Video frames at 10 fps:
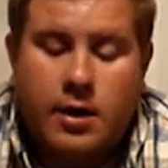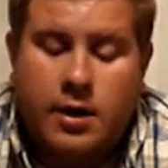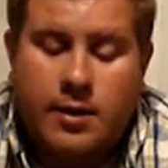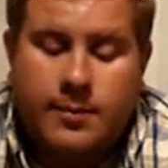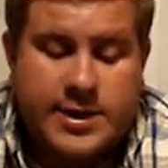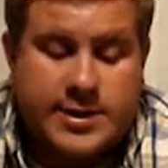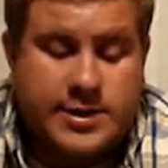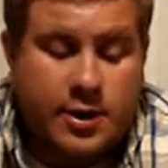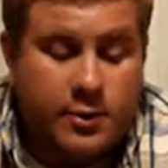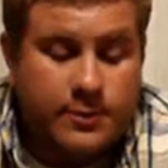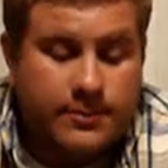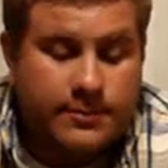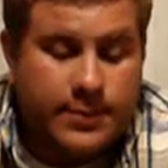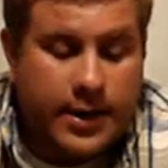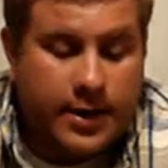my scope,
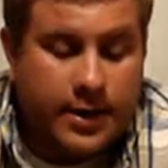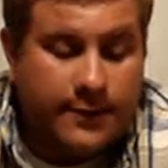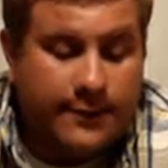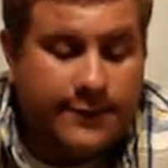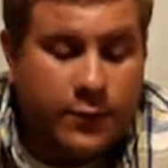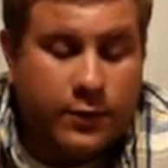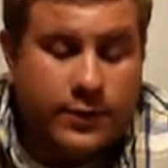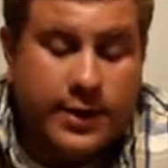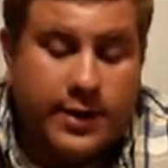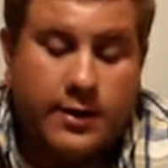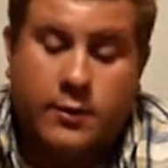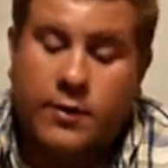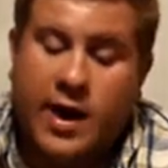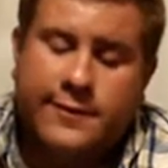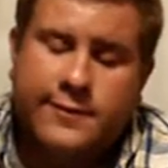but for
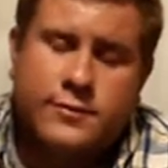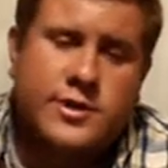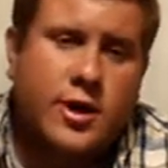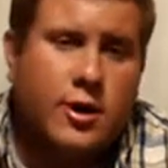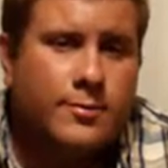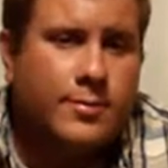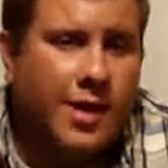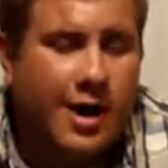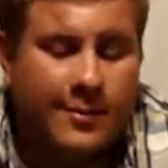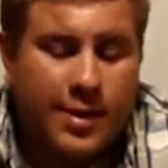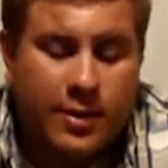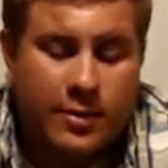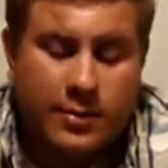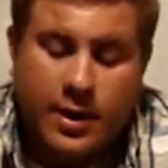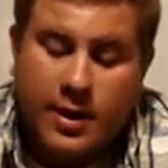the rifle scope
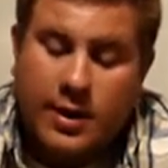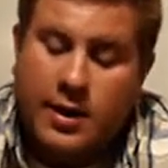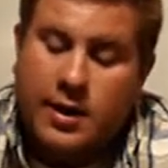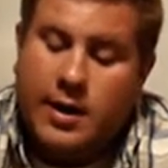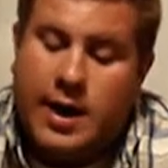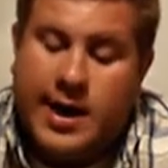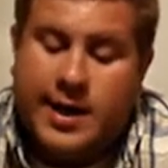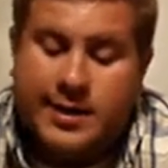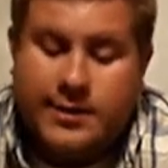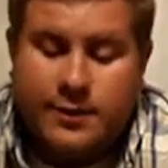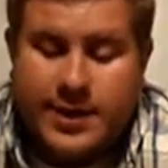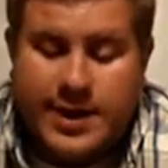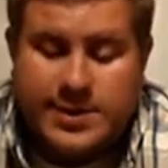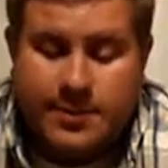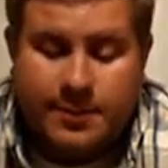combo, I don't
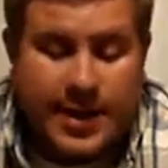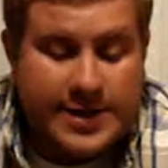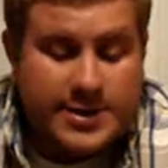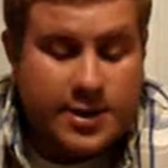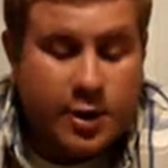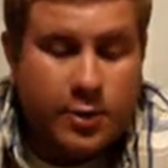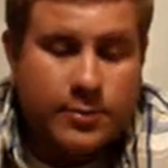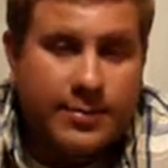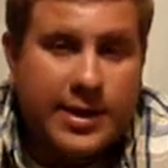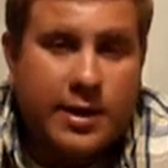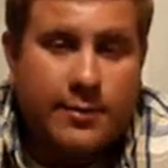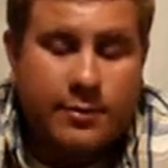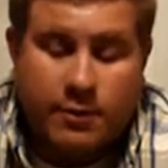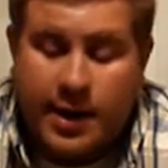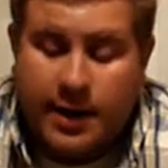think it's a bad scope to be
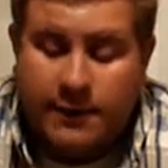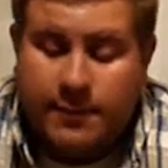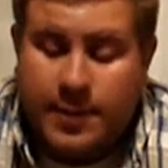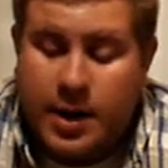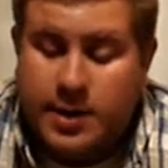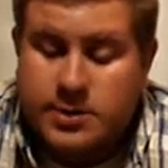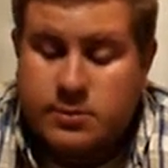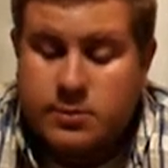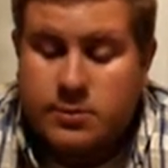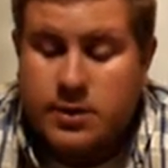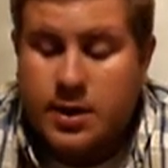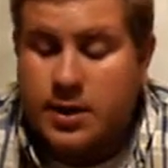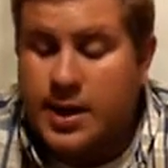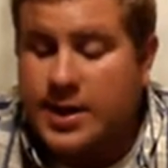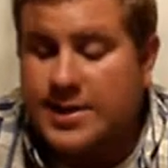coming right out of the box.
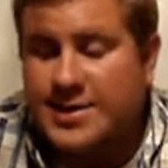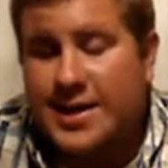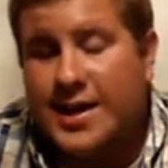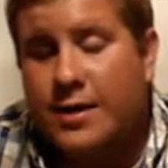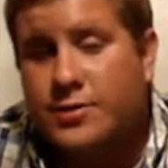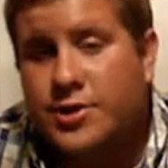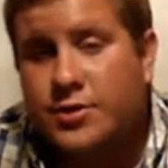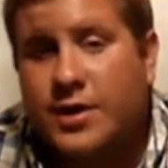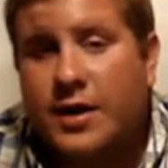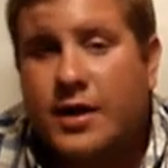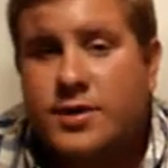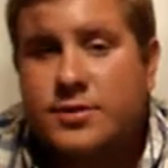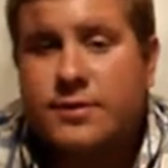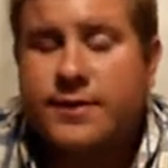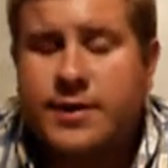Like I said, I was shooting at
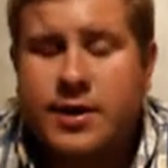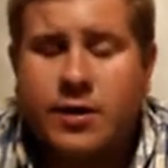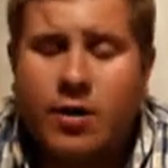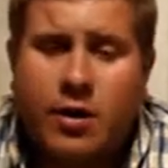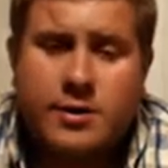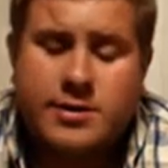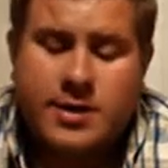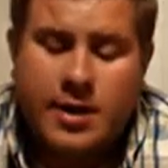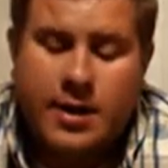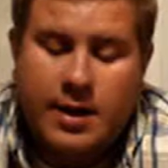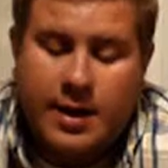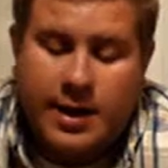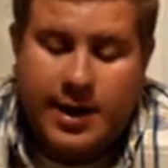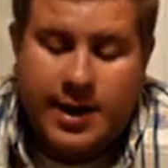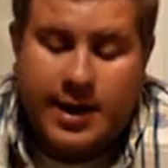150 yards,
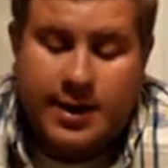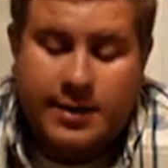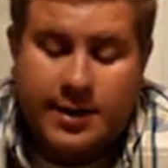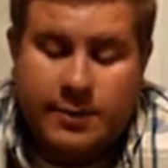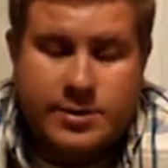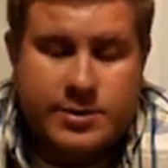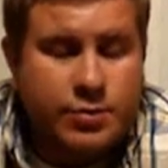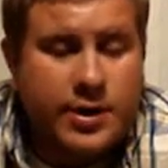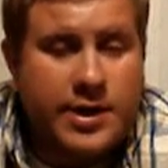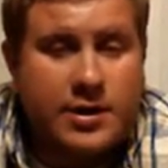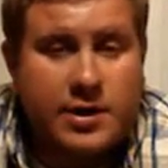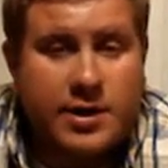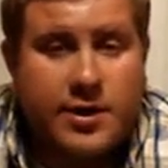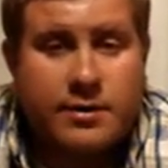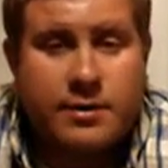and it was pretty
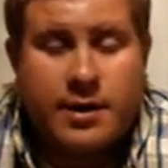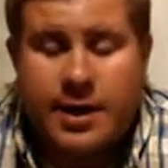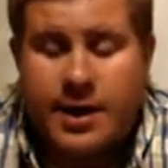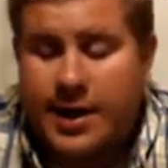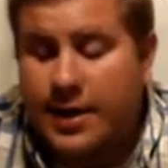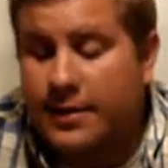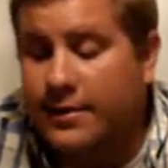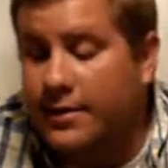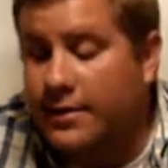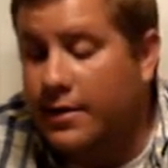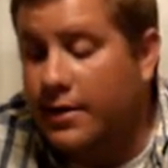clear, and